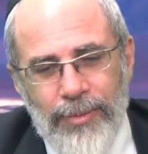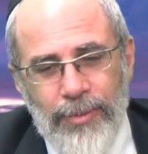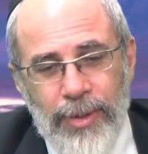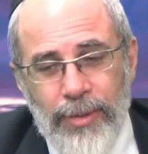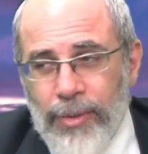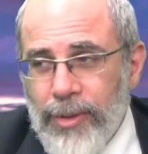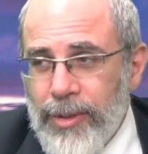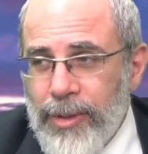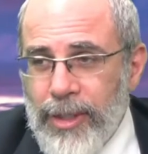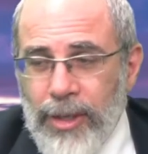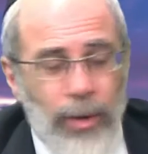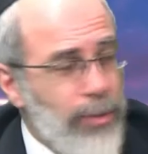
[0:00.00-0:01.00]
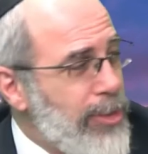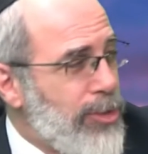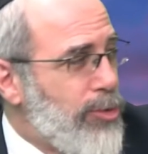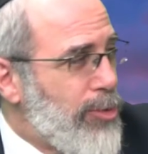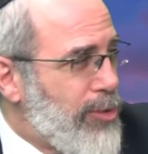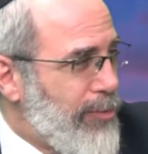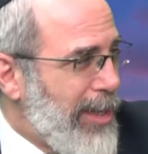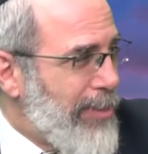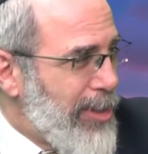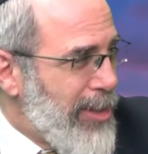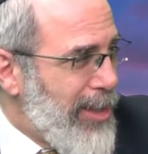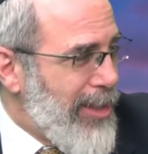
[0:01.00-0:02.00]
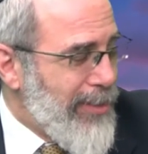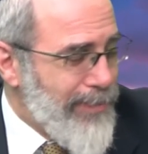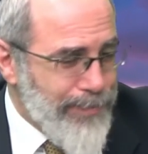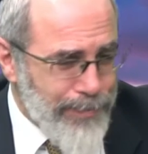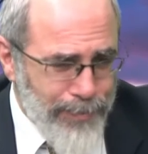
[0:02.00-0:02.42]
We were the only Jewish family there,